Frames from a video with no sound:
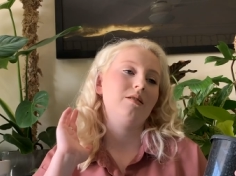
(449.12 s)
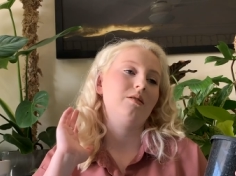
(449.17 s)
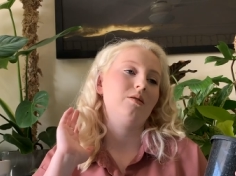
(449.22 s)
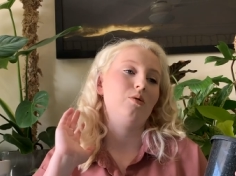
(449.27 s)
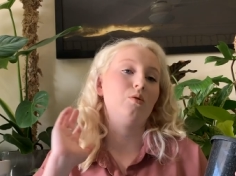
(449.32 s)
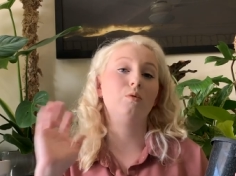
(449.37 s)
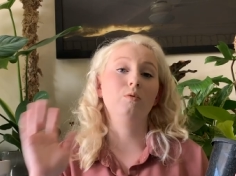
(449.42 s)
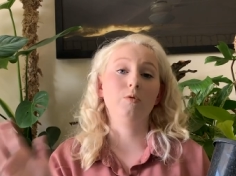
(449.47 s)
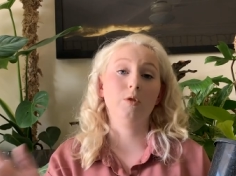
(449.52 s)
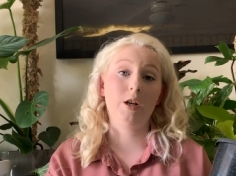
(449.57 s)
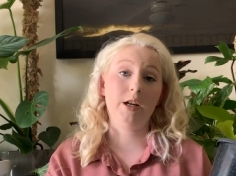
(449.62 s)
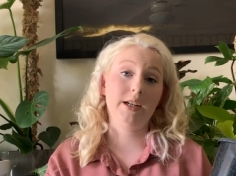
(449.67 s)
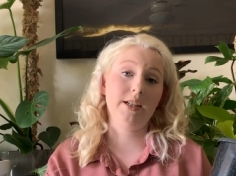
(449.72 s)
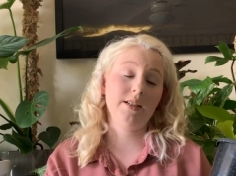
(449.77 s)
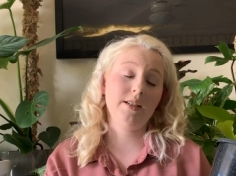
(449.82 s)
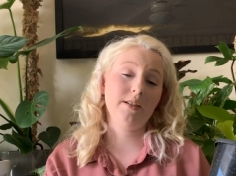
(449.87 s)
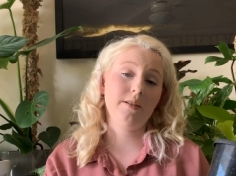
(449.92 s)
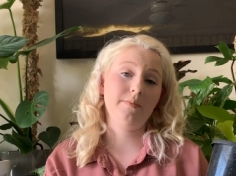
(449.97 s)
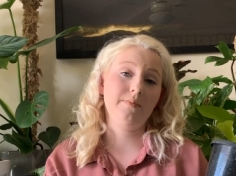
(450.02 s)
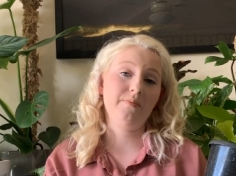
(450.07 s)
all
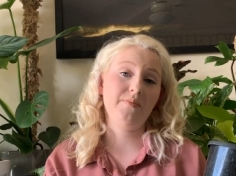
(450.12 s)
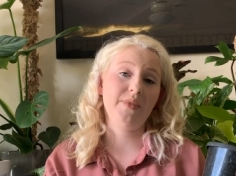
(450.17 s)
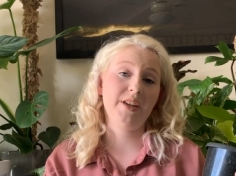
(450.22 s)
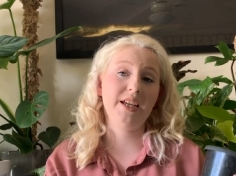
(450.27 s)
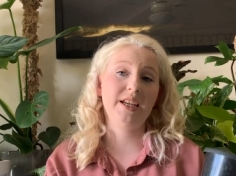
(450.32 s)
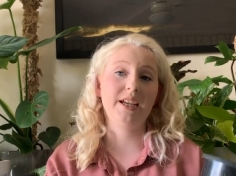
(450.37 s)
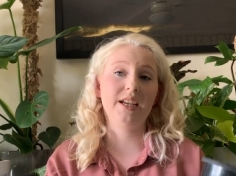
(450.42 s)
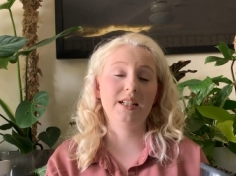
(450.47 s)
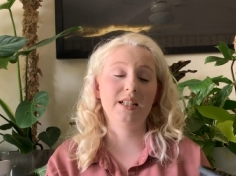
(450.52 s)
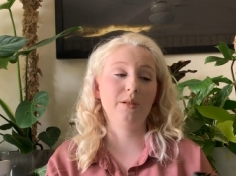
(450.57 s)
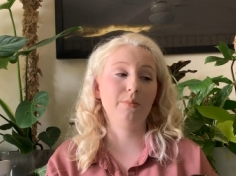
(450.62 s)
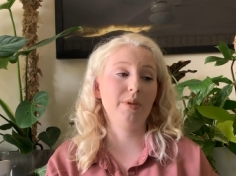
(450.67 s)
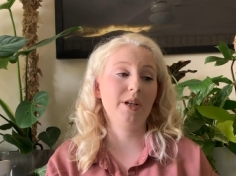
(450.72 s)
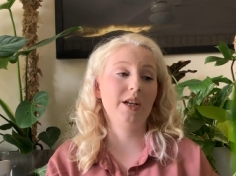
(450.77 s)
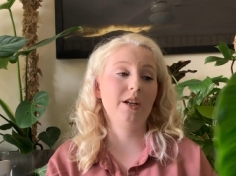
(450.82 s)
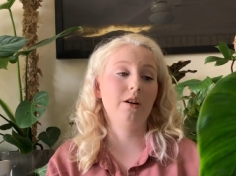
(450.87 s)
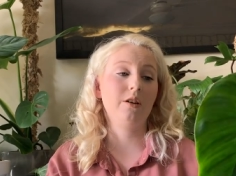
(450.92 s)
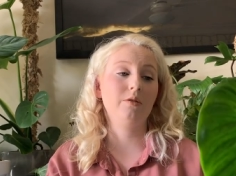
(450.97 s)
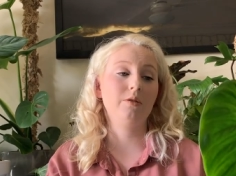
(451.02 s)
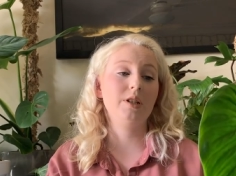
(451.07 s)
night. It gets a
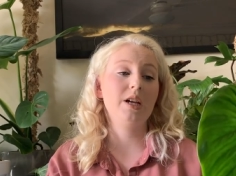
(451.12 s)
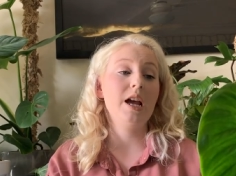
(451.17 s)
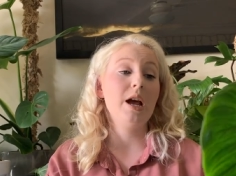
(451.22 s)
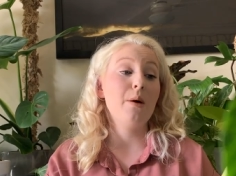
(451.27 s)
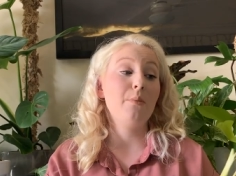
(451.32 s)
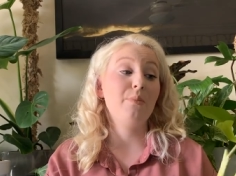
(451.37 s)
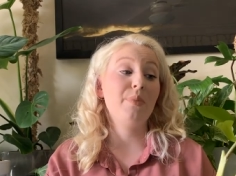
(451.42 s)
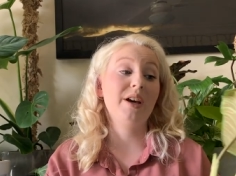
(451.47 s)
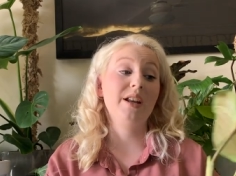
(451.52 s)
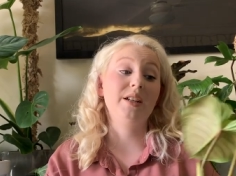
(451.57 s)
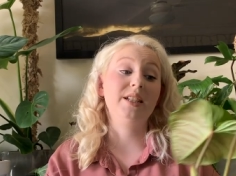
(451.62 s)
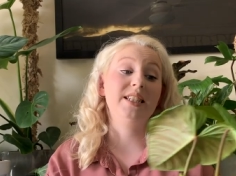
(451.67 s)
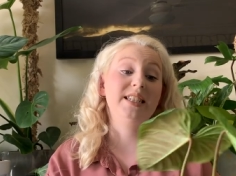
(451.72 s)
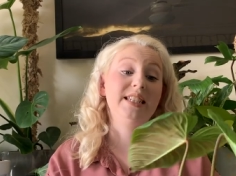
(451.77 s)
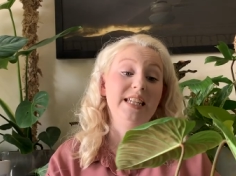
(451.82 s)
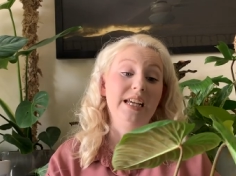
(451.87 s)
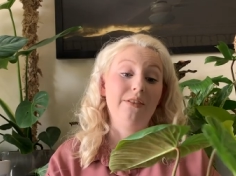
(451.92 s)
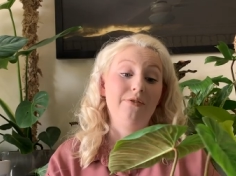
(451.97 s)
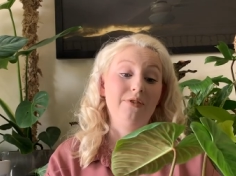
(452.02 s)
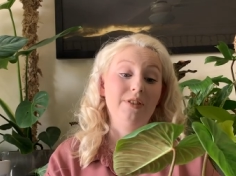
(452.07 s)
bit cold, but
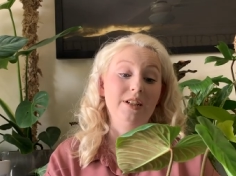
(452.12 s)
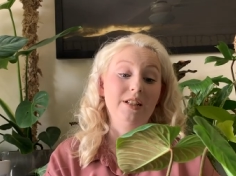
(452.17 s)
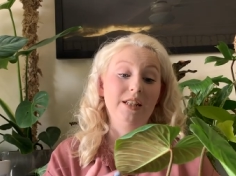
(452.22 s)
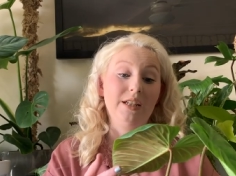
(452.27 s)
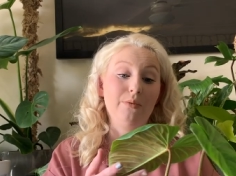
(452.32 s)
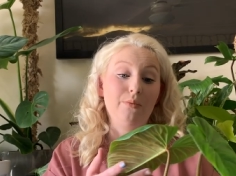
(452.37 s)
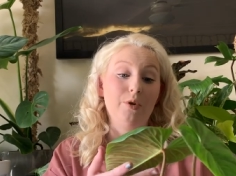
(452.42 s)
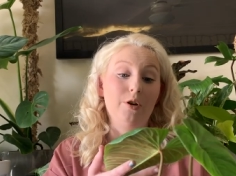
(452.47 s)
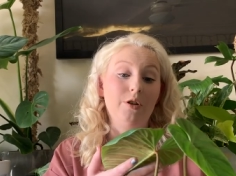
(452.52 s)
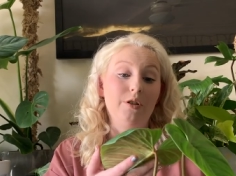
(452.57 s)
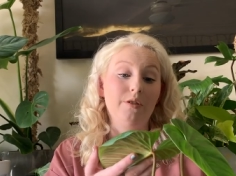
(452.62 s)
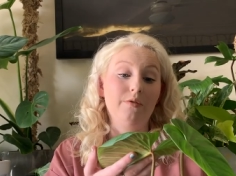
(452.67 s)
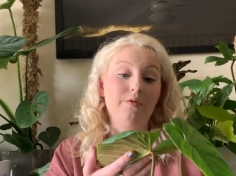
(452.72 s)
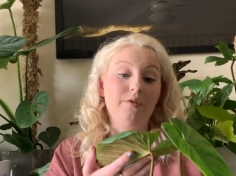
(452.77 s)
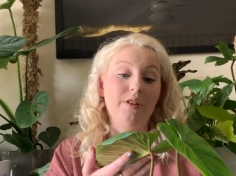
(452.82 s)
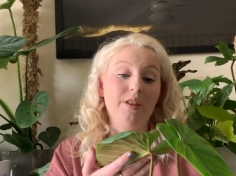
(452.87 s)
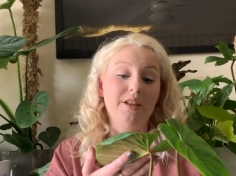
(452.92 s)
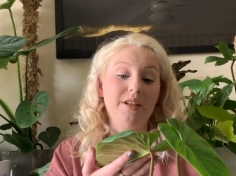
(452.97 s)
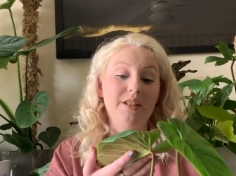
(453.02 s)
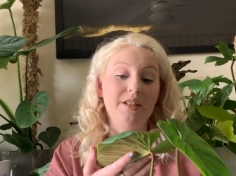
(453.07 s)
definitely worth it for
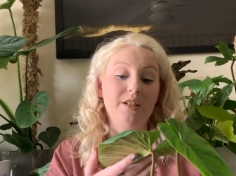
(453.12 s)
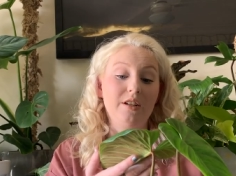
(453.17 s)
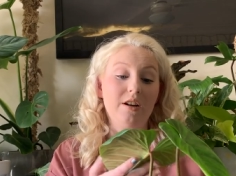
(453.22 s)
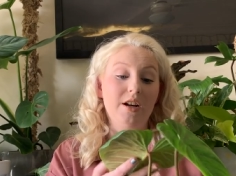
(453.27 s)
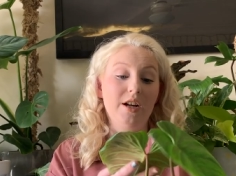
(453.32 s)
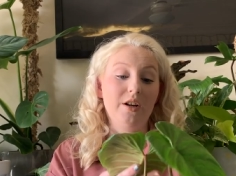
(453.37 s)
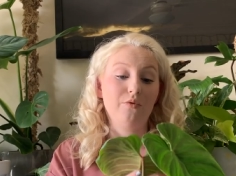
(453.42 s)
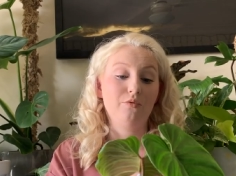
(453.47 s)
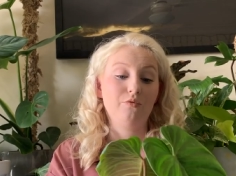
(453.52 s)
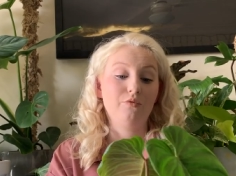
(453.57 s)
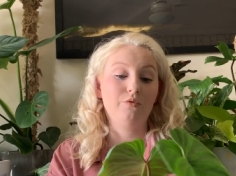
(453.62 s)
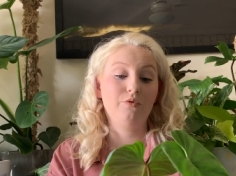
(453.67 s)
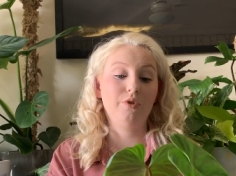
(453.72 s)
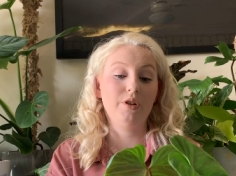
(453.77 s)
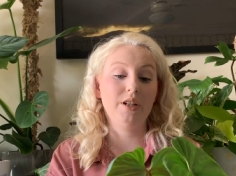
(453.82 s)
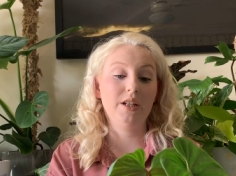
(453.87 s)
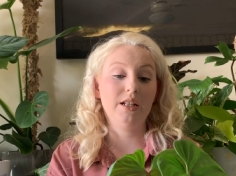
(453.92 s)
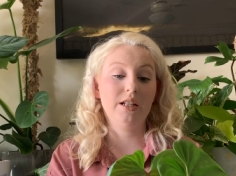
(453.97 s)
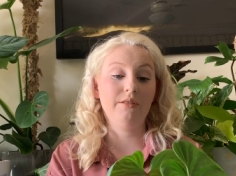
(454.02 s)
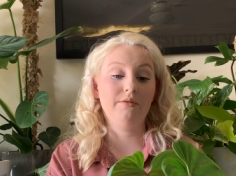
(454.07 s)
this guy.
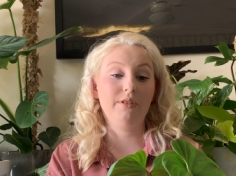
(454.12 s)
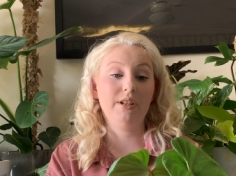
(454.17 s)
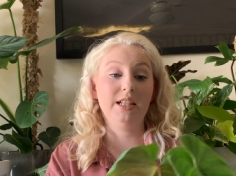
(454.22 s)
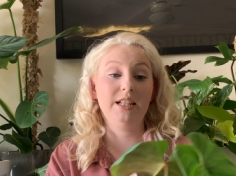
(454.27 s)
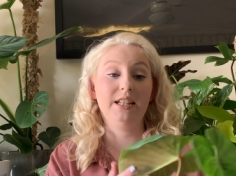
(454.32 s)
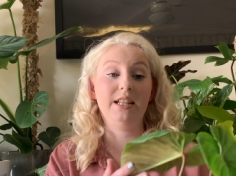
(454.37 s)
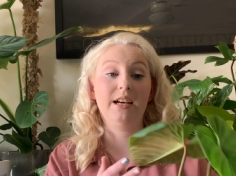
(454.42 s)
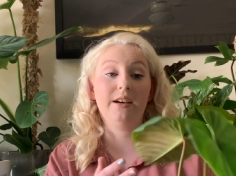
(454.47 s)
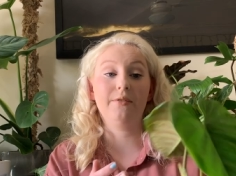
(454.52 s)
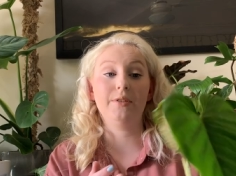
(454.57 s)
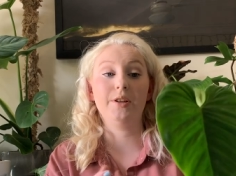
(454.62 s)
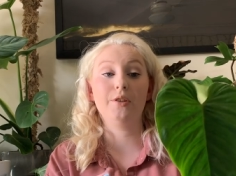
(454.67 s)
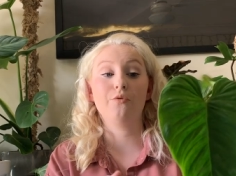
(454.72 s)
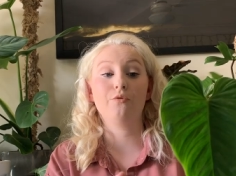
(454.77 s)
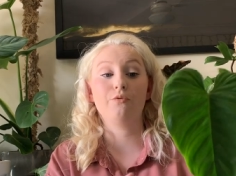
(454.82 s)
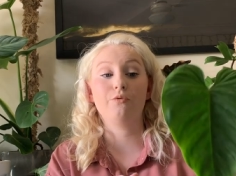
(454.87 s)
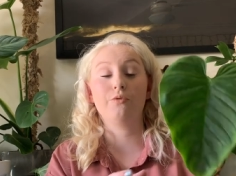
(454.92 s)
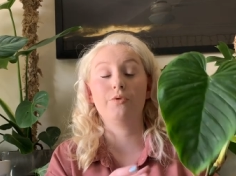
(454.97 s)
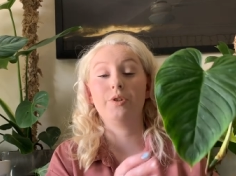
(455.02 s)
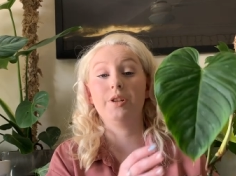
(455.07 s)
Really, really love it.
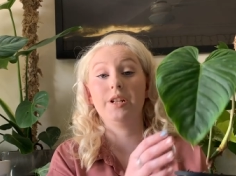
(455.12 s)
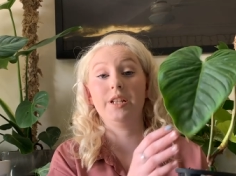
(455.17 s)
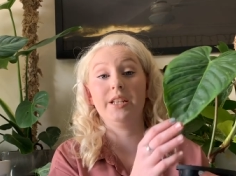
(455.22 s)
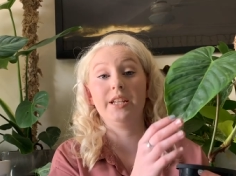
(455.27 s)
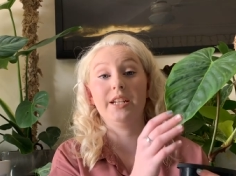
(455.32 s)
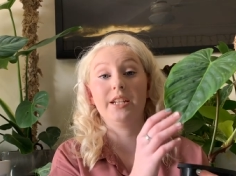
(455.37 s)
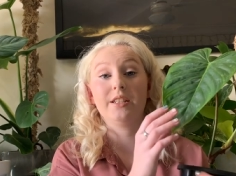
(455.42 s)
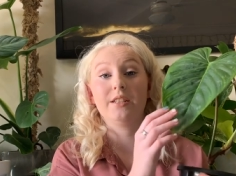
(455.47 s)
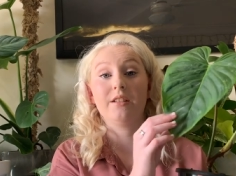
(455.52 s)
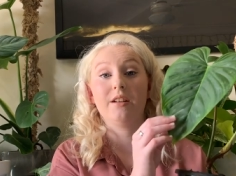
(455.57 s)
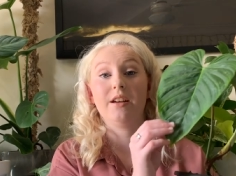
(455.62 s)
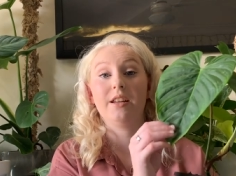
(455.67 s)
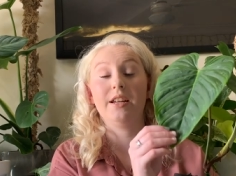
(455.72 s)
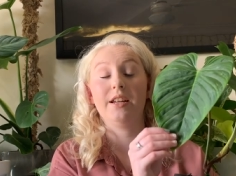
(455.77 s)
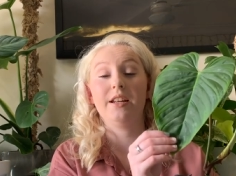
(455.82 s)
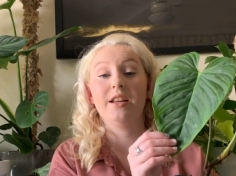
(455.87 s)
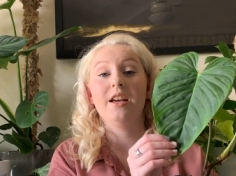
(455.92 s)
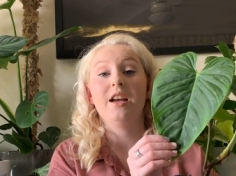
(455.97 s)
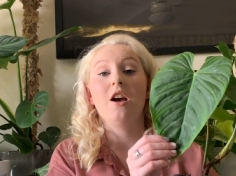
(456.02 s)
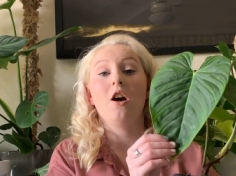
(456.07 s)
Really excited.